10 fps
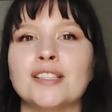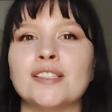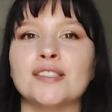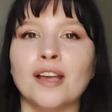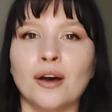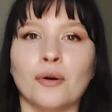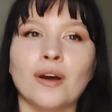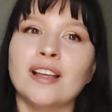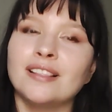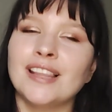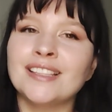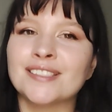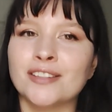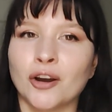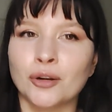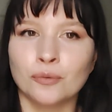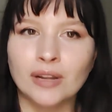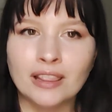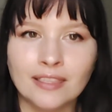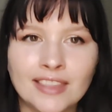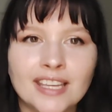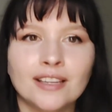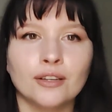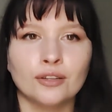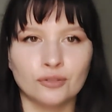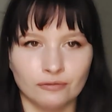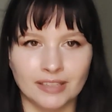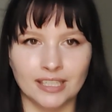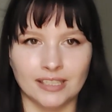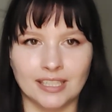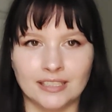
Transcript: So let's start with the crinoline.